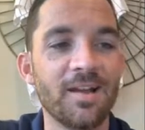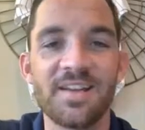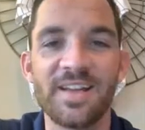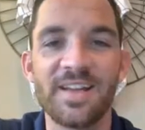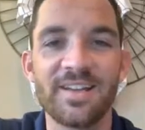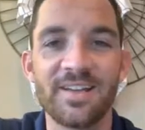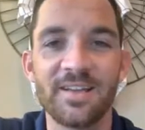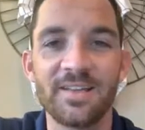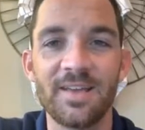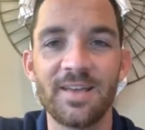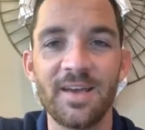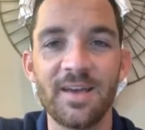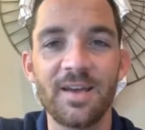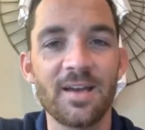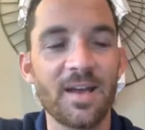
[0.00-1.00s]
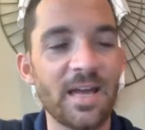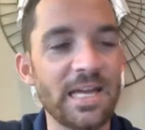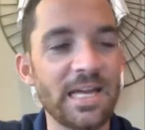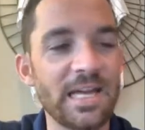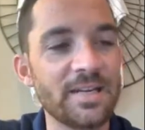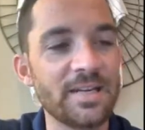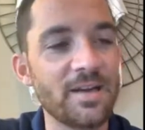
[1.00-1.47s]
Yeah, and
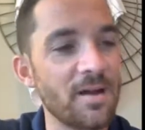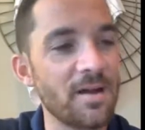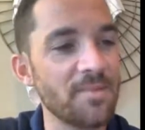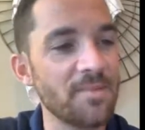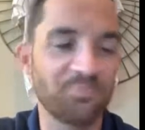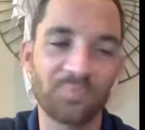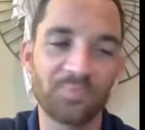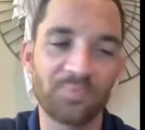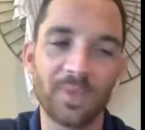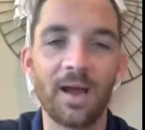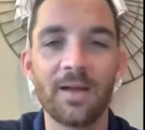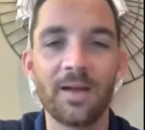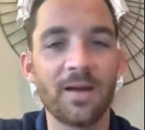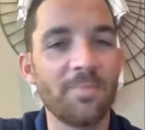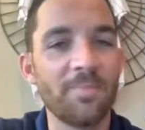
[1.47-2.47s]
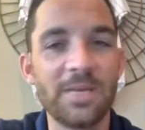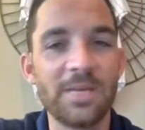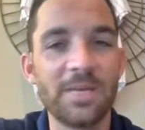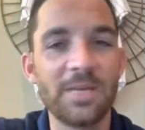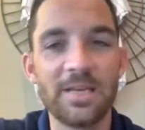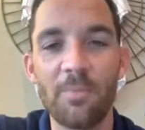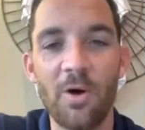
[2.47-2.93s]
I mean, I'm all
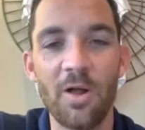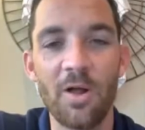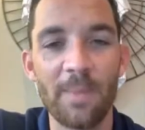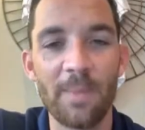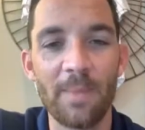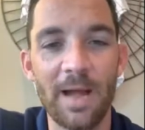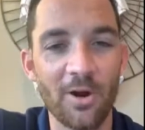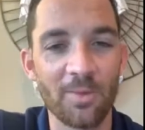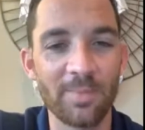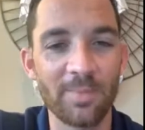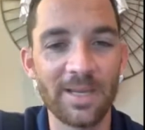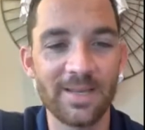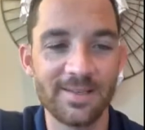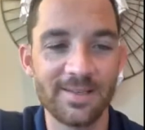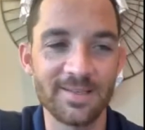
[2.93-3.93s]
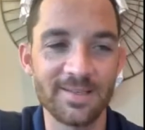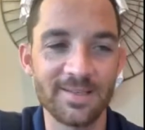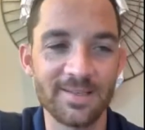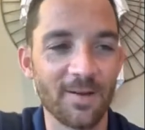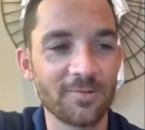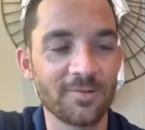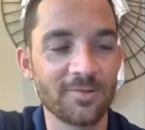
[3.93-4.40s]
about the RBs, so
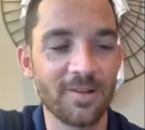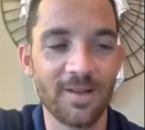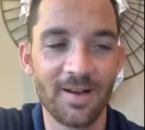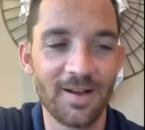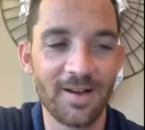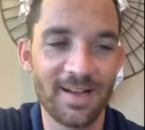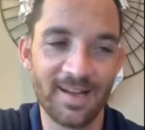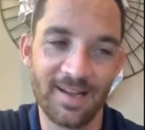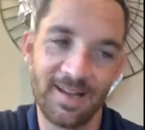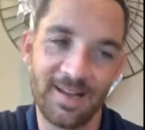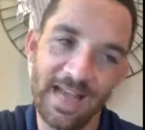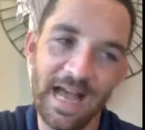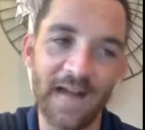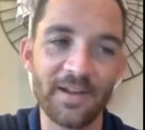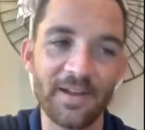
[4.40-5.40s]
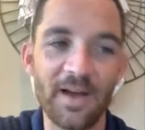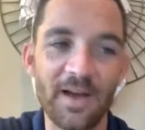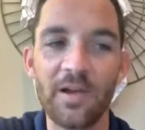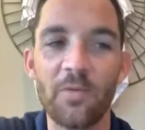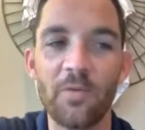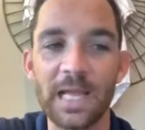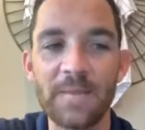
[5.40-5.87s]
I don't blame you for
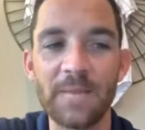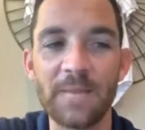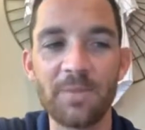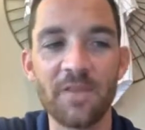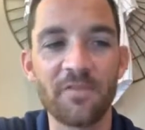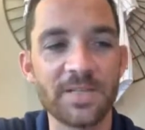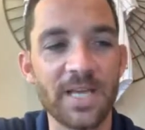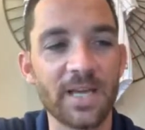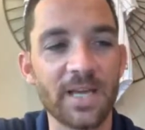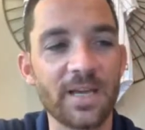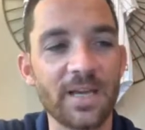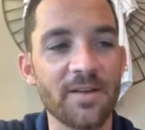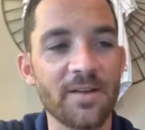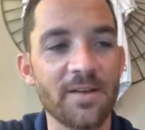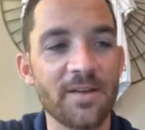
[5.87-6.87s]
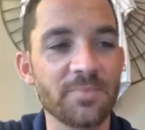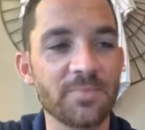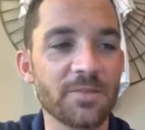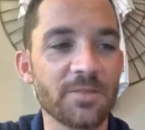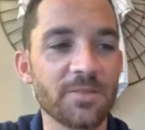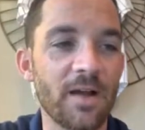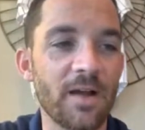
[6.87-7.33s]
taking Adams around
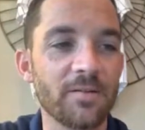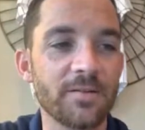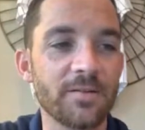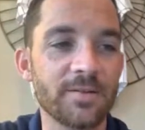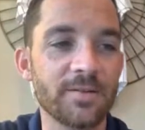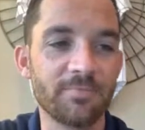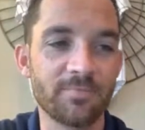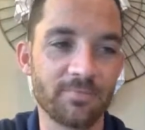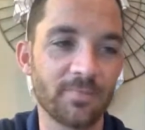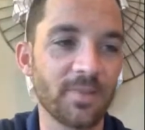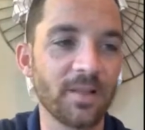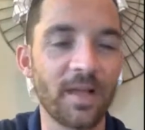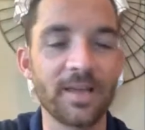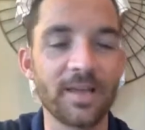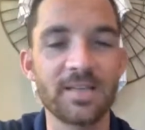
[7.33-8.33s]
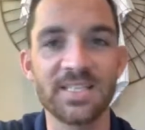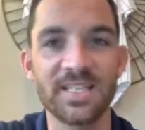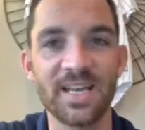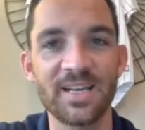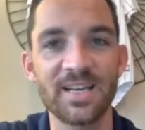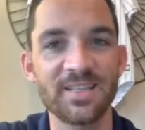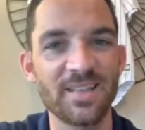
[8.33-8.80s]
like 6 at
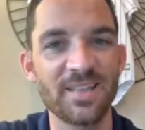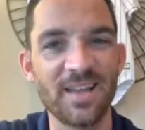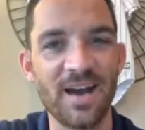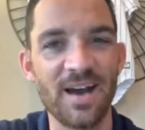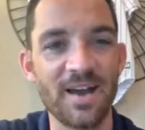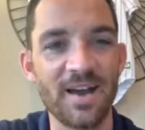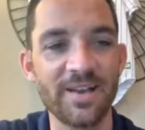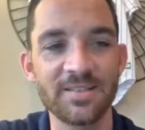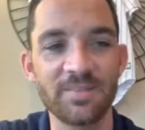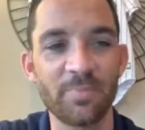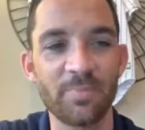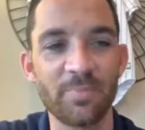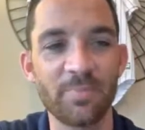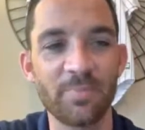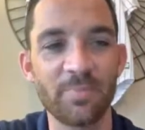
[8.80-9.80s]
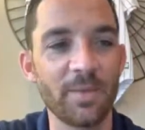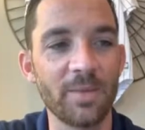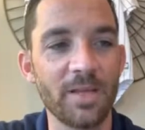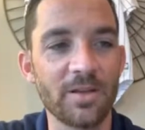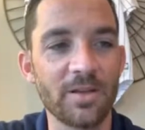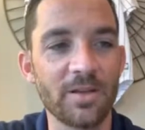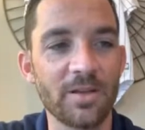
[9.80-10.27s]
the highest. But I mean, there's
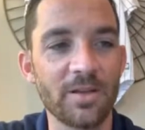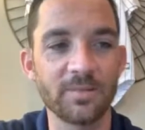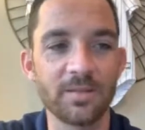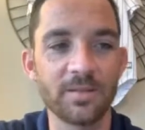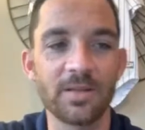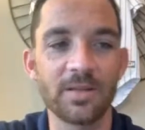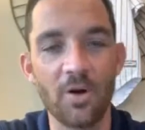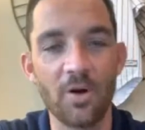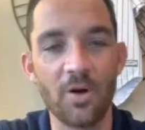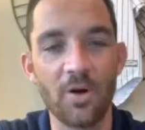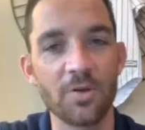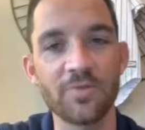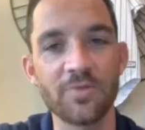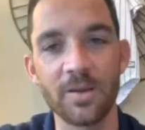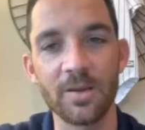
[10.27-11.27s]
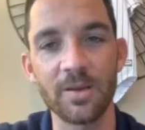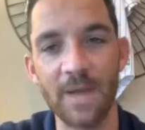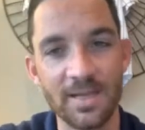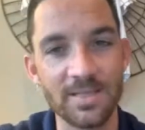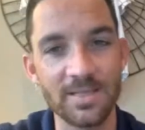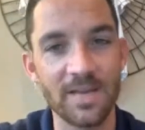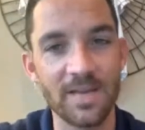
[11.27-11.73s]
all those running backs I feel more
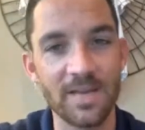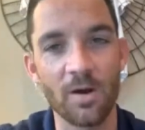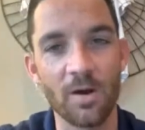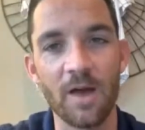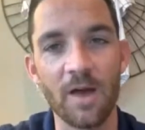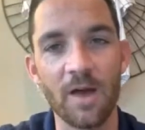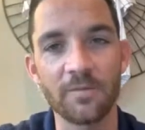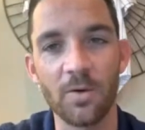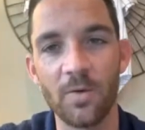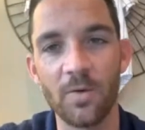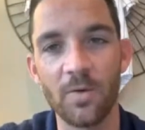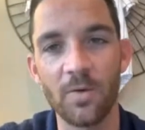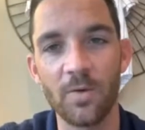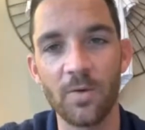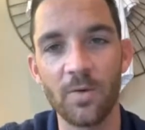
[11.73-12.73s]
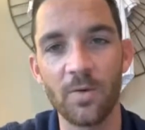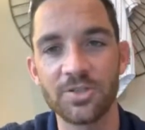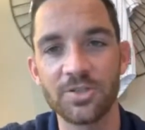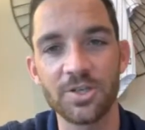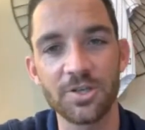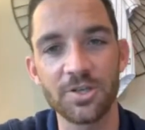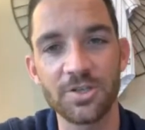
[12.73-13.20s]
comfortable with because there's just so much
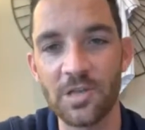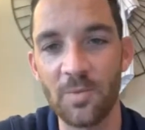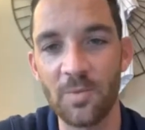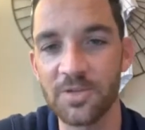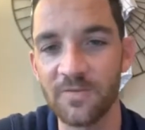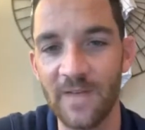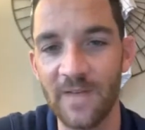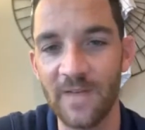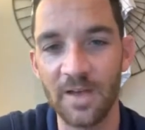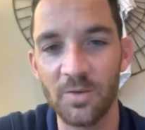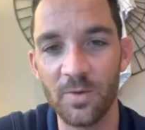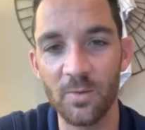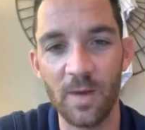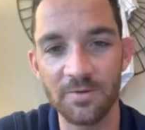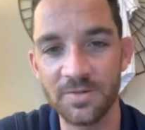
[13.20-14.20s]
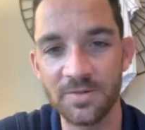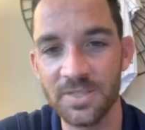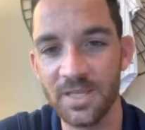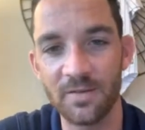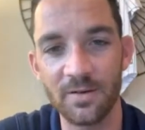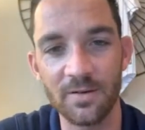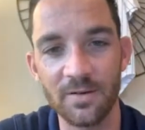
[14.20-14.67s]
value in wide receiver
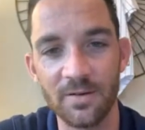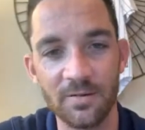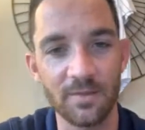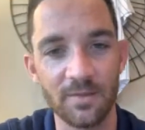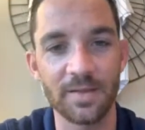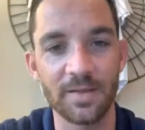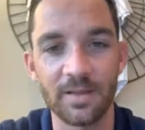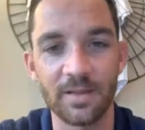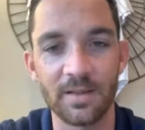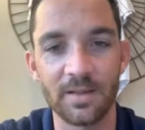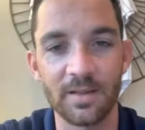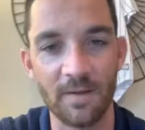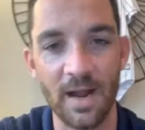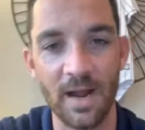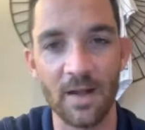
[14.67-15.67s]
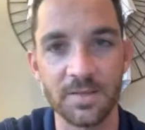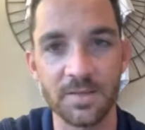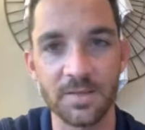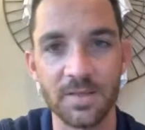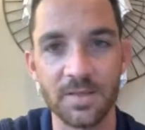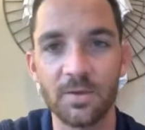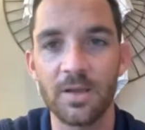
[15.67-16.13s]
in the later rounds. Like you can get
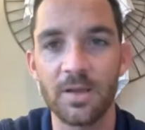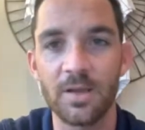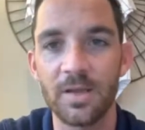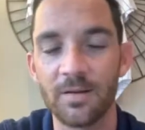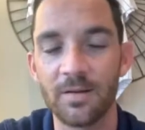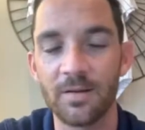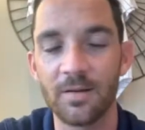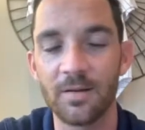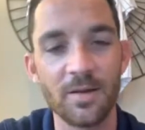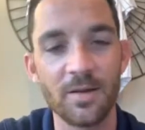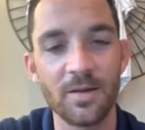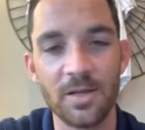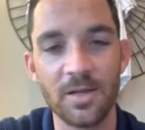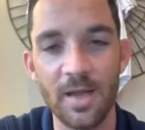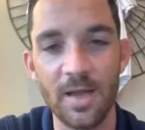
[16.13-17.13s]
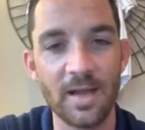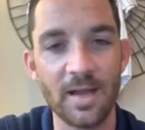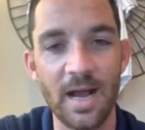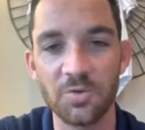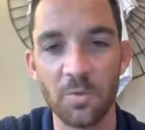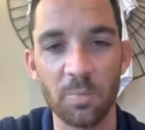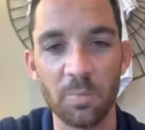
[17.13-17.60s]
guys who are pushing
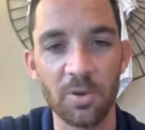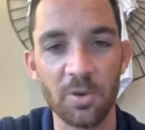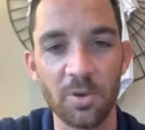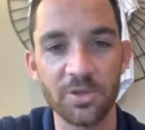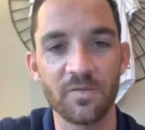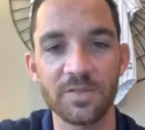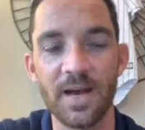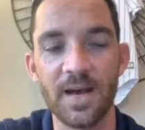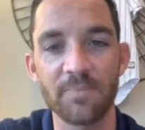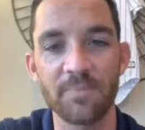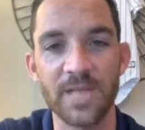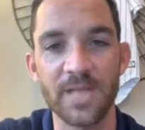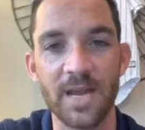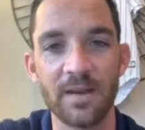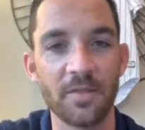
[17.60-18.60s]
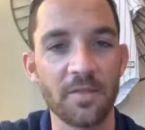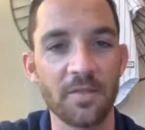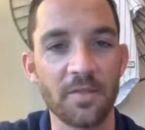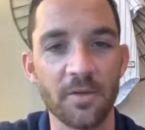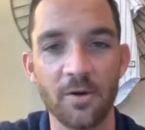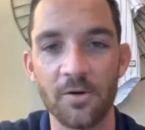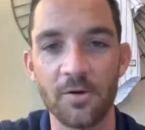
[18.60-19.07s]
for top 10 in the 3rd round.
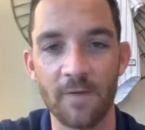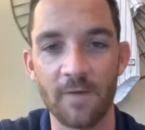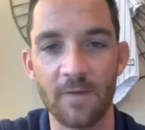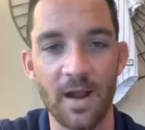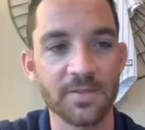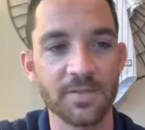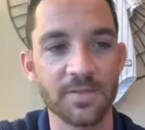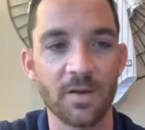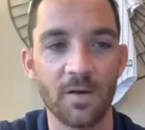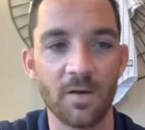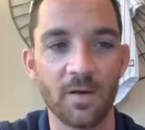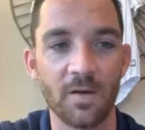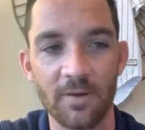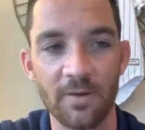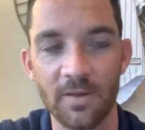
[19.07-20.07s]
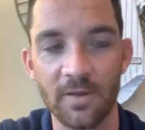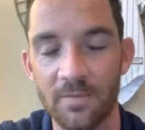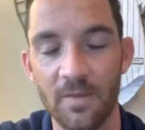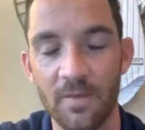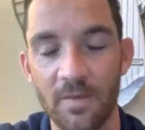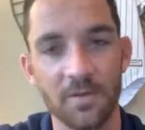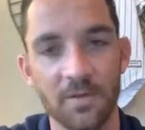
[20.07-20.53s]
So I really feel
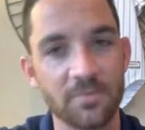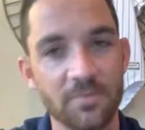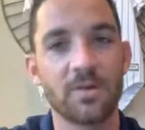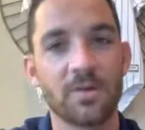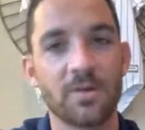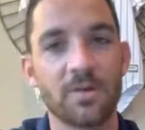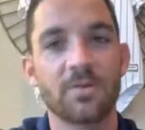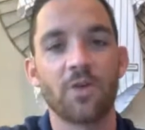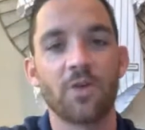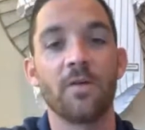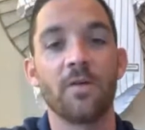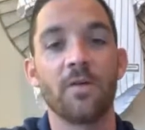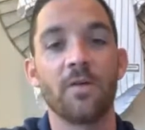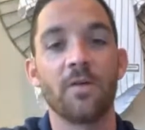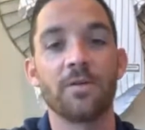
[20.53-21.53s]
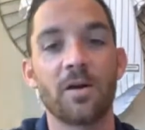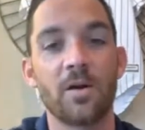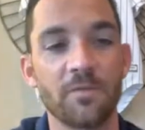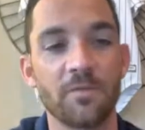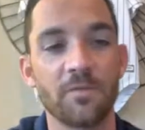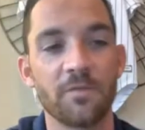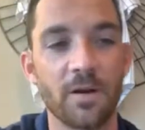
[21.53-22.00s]
strongly about going for running back.